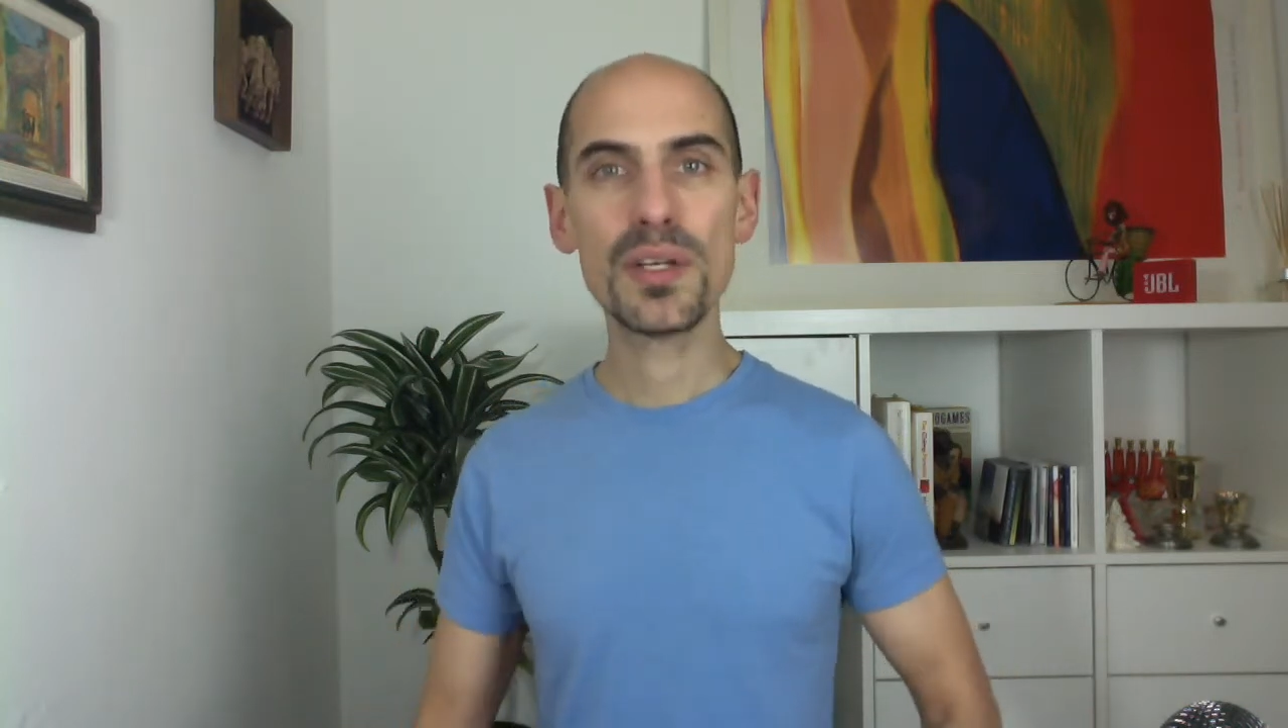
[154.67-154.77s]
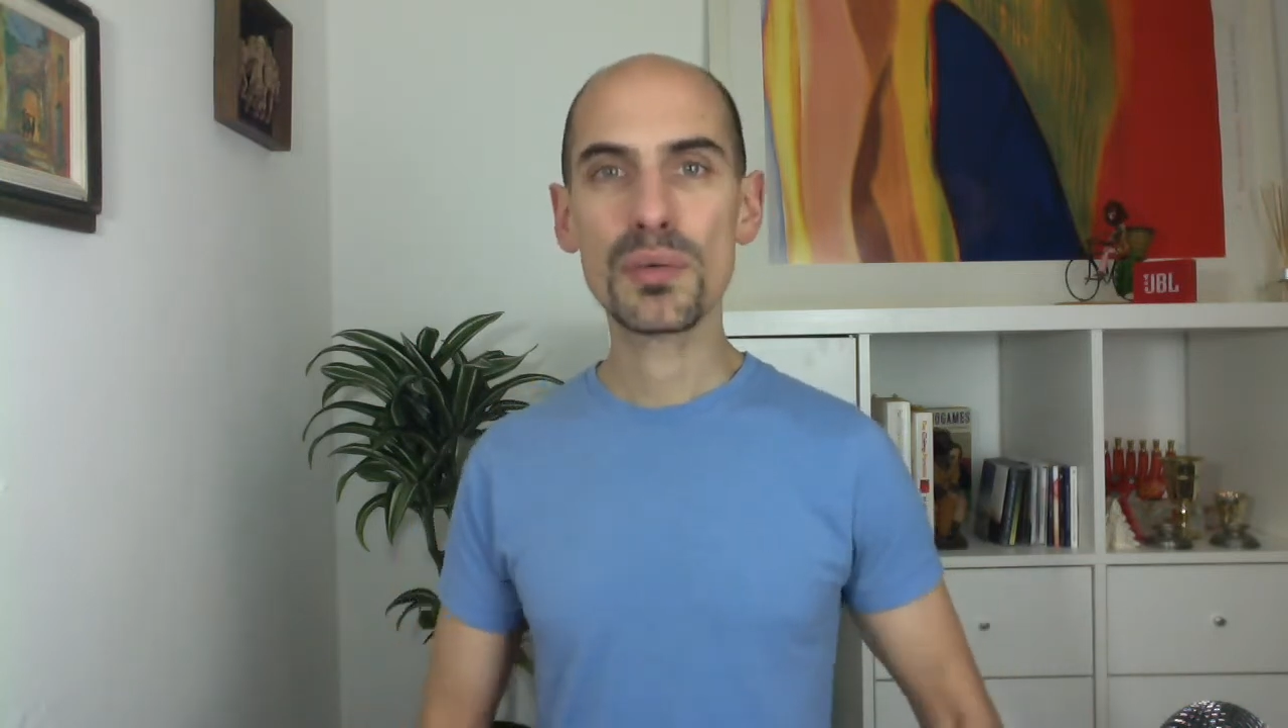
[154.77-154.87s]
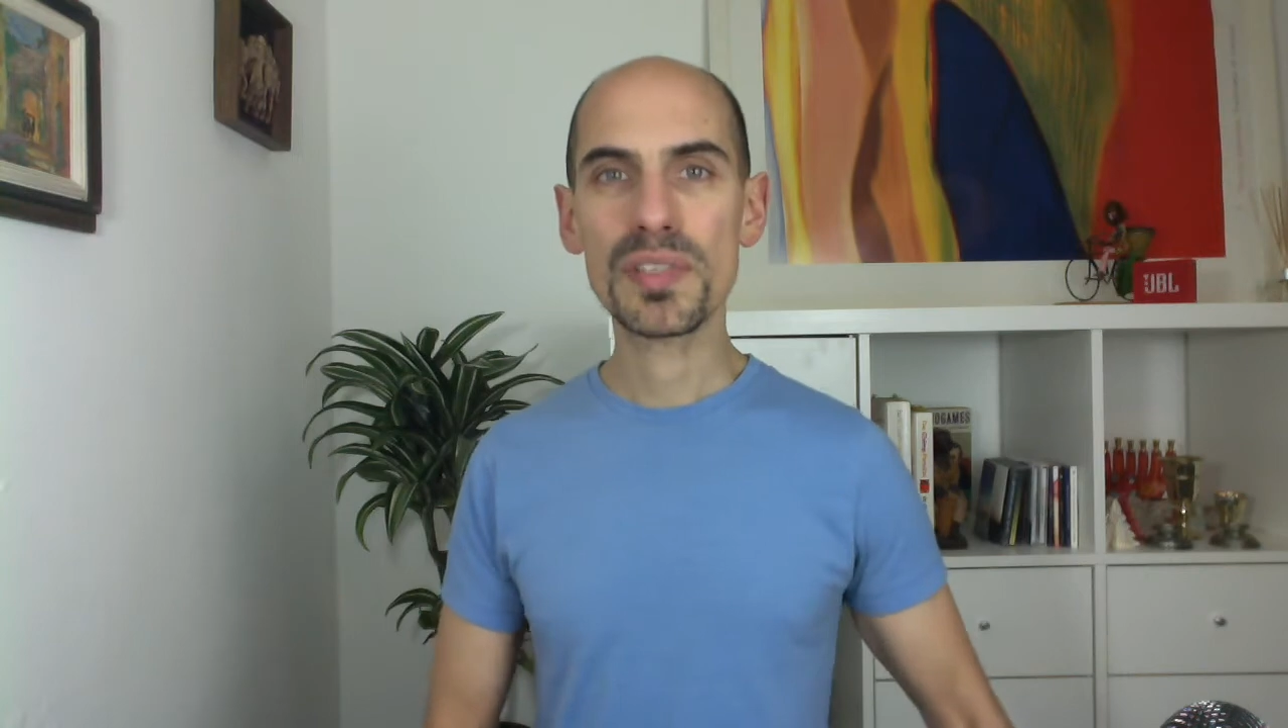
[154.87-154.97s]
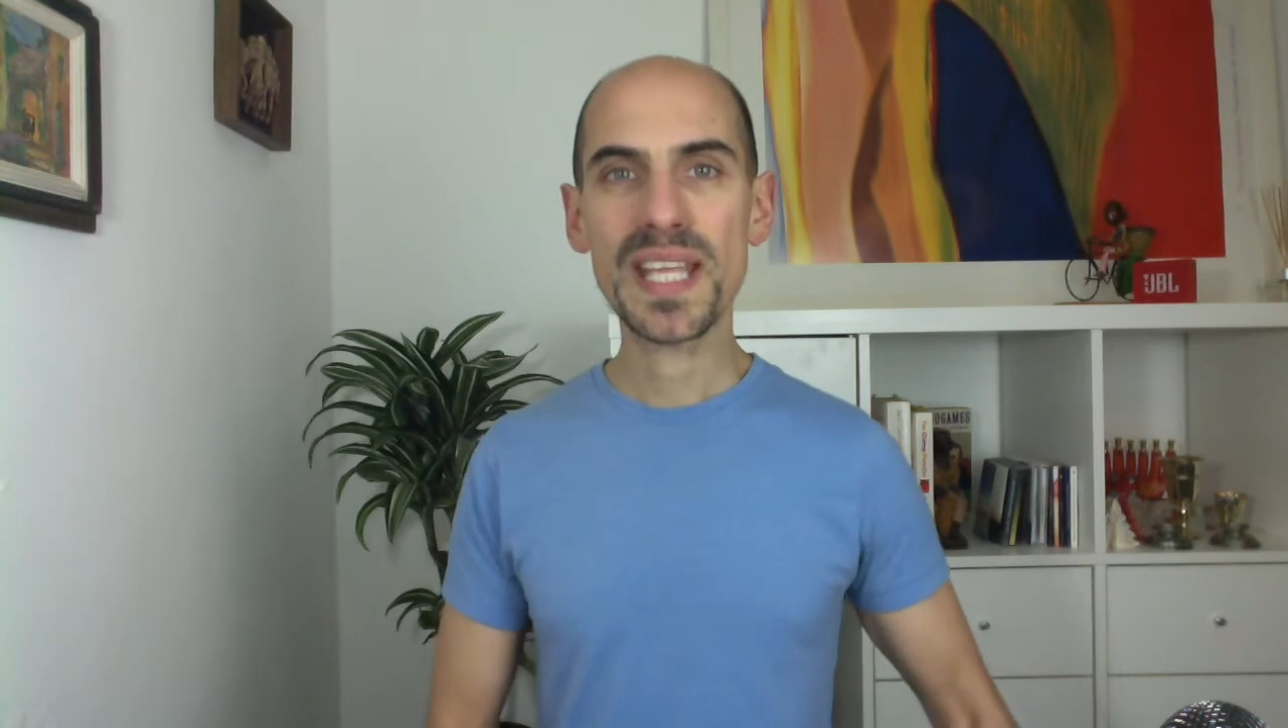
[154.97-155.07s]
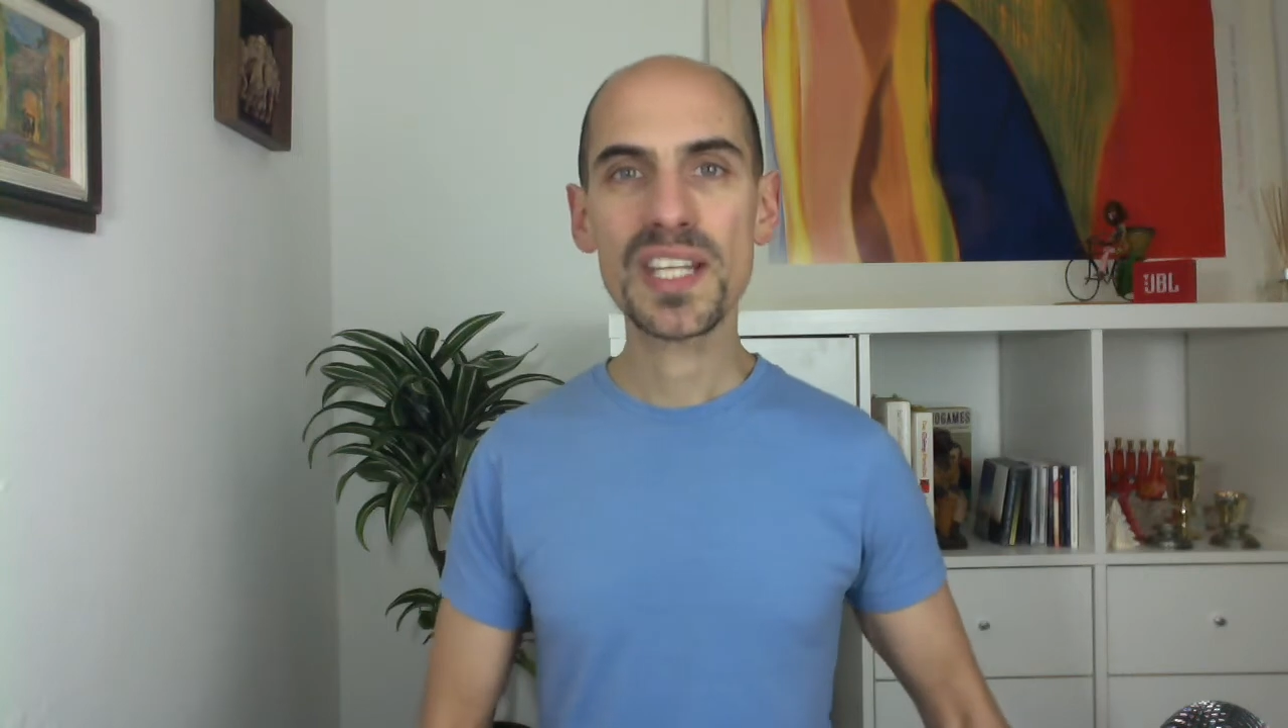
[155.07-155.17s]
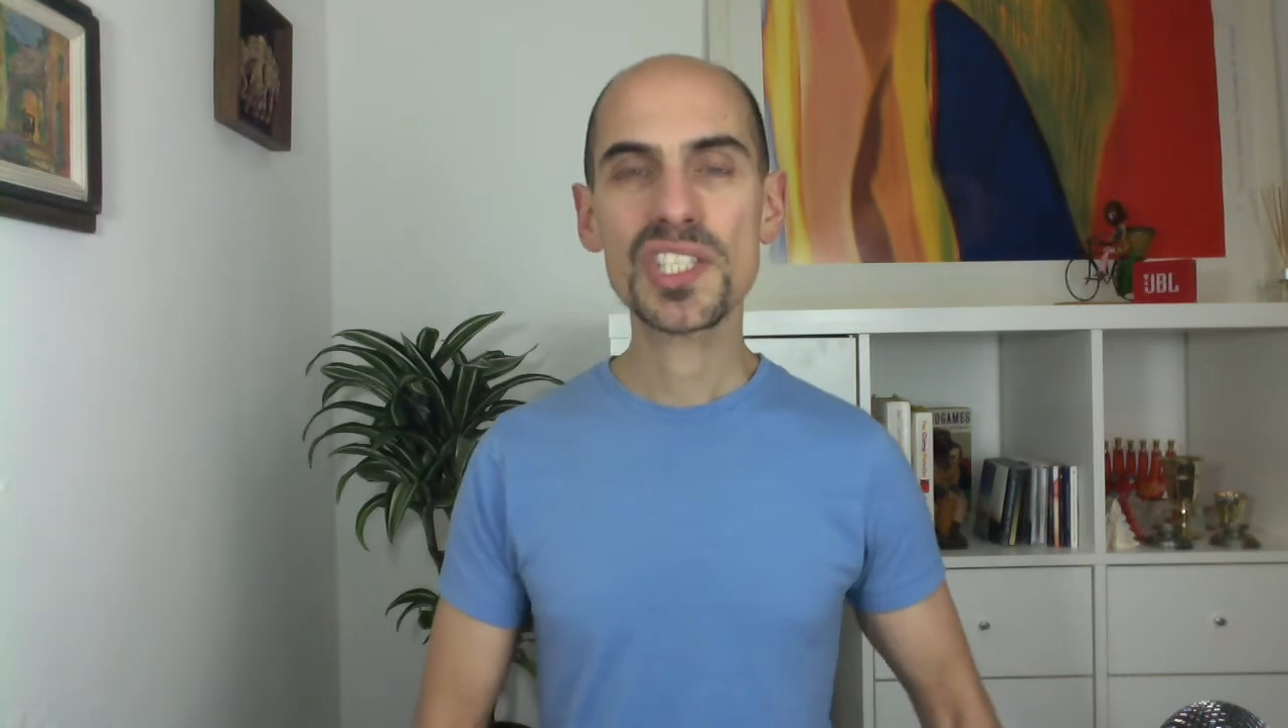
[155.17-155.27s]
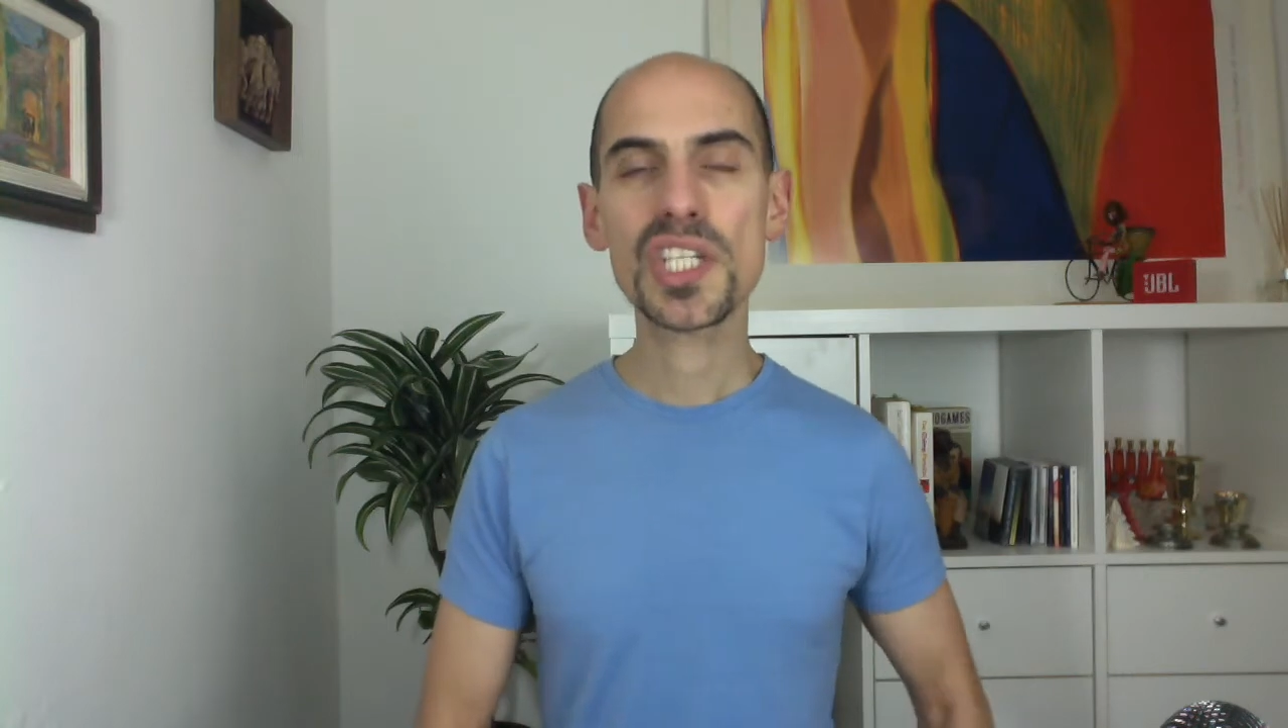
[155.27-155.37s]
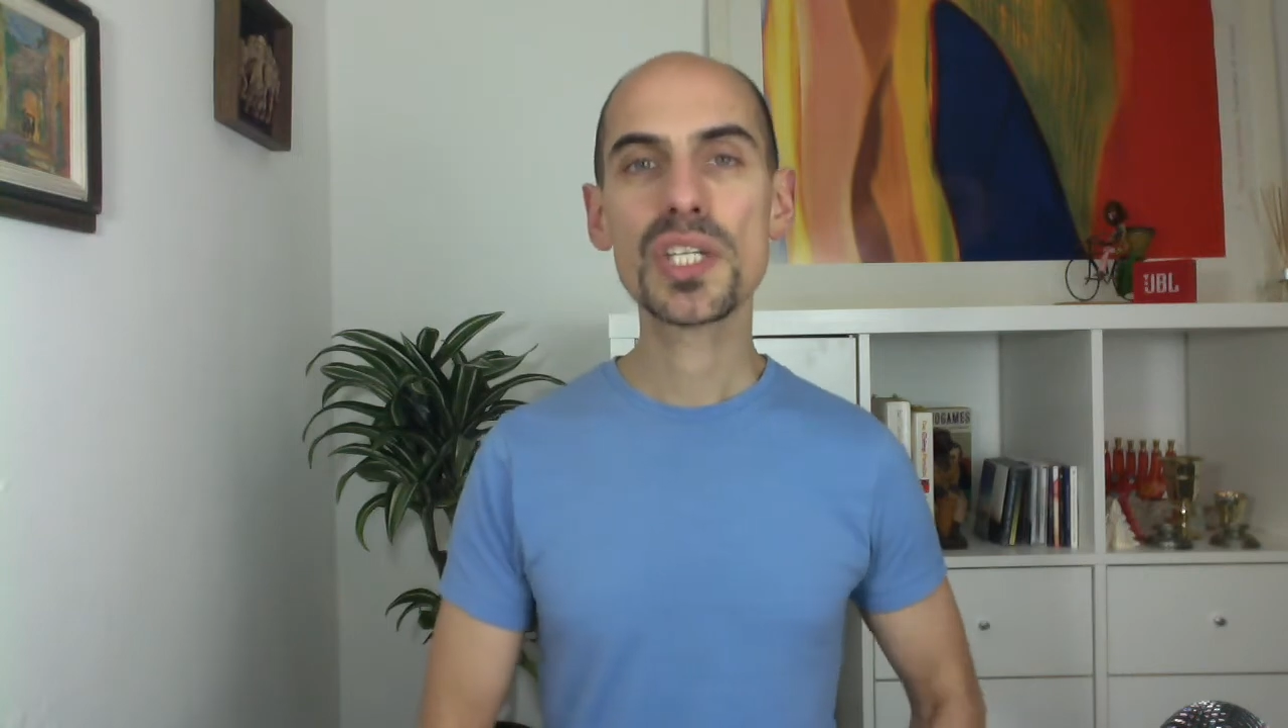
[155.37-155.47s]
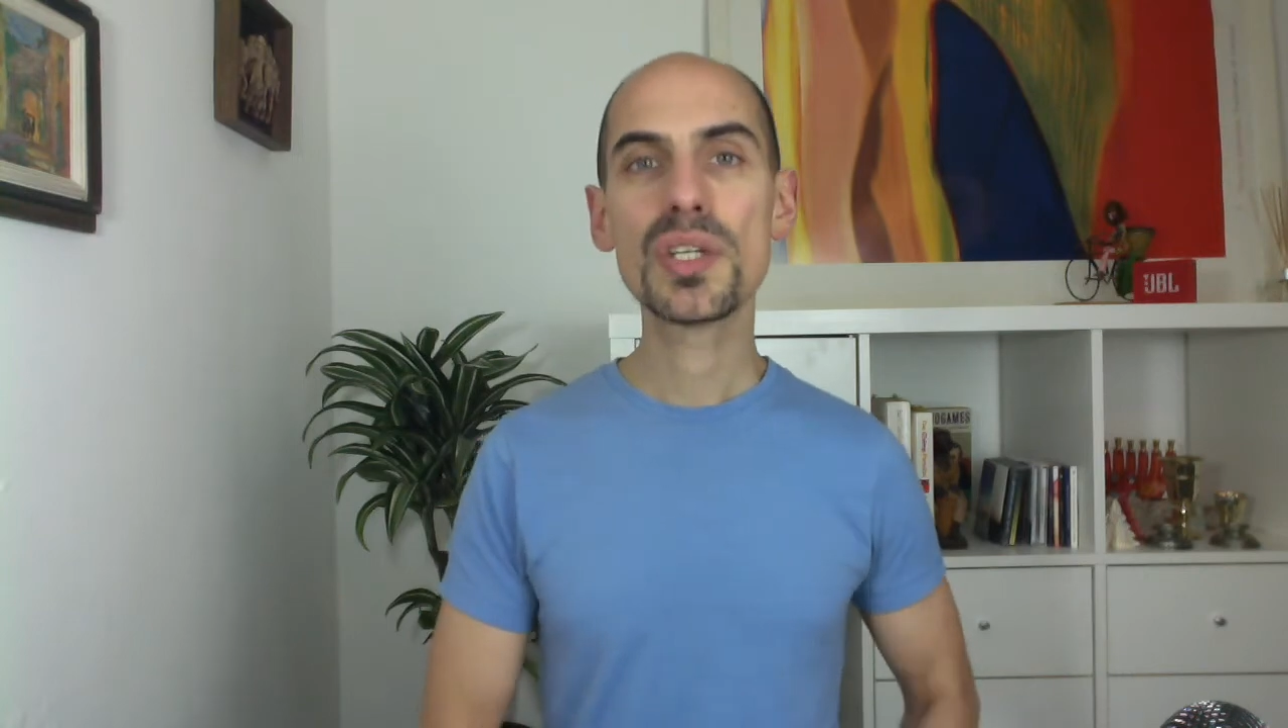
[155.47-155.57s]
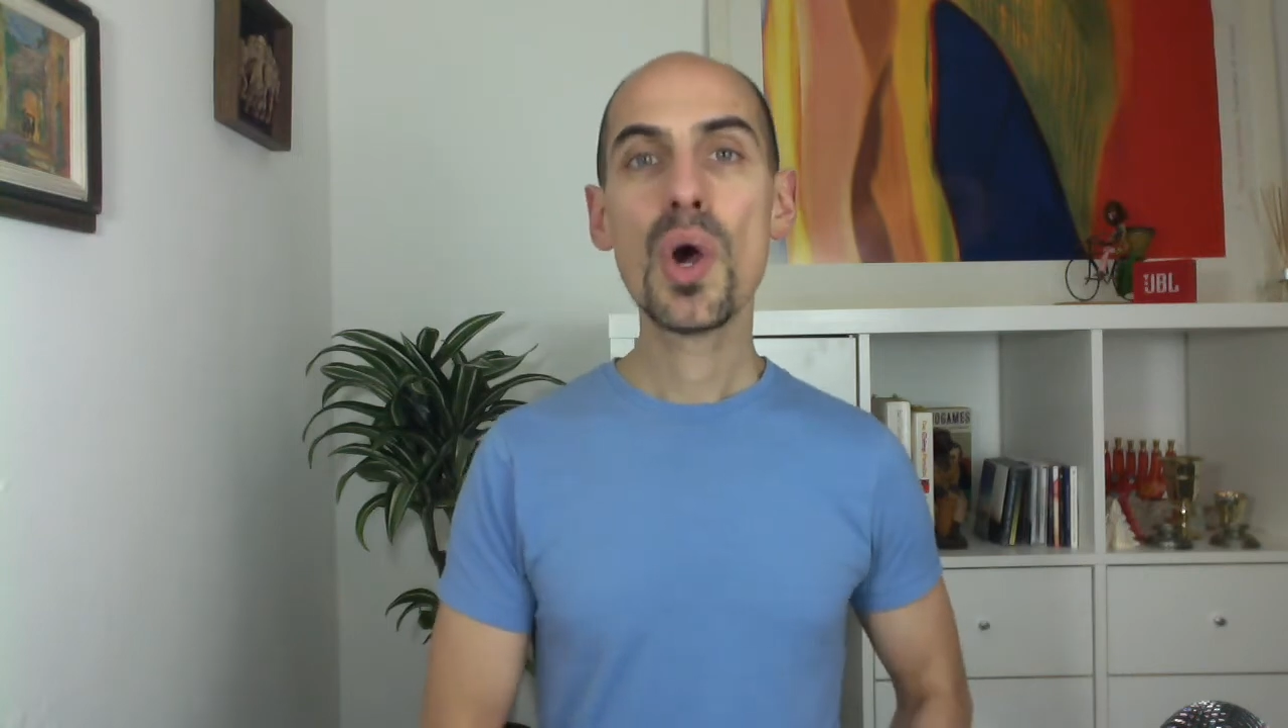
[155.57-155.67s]
no
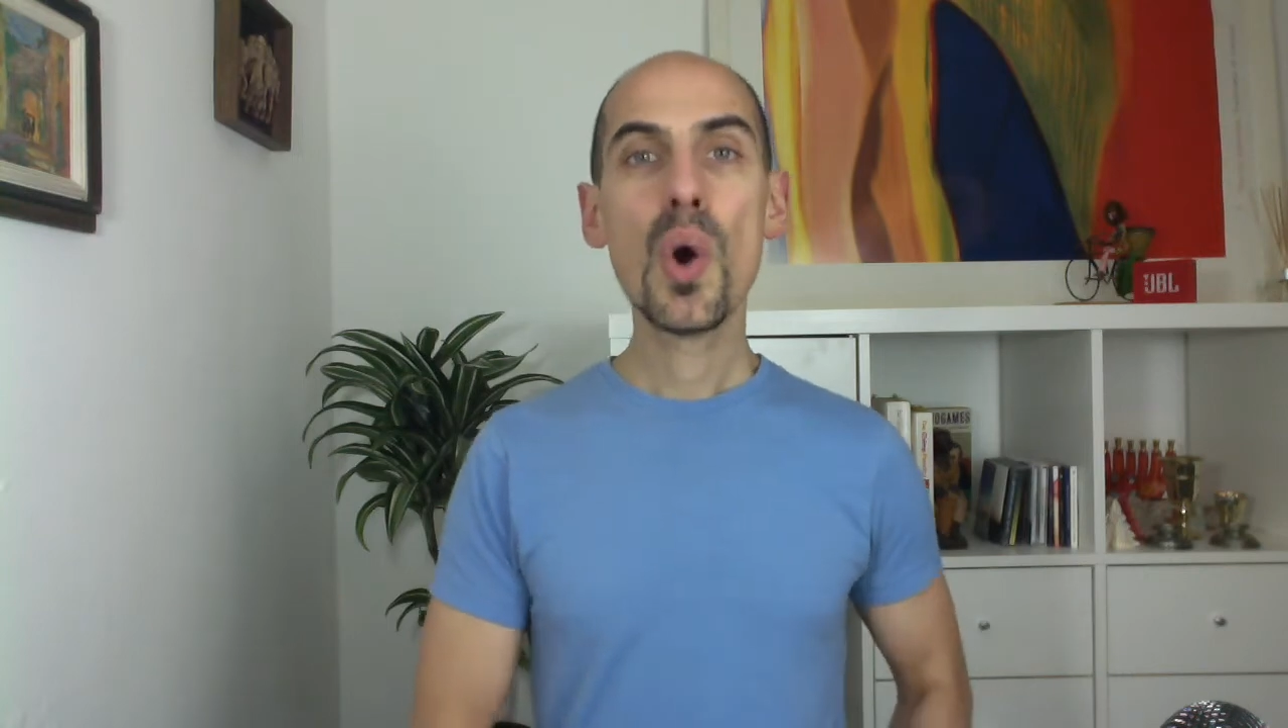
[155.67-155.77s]
retention,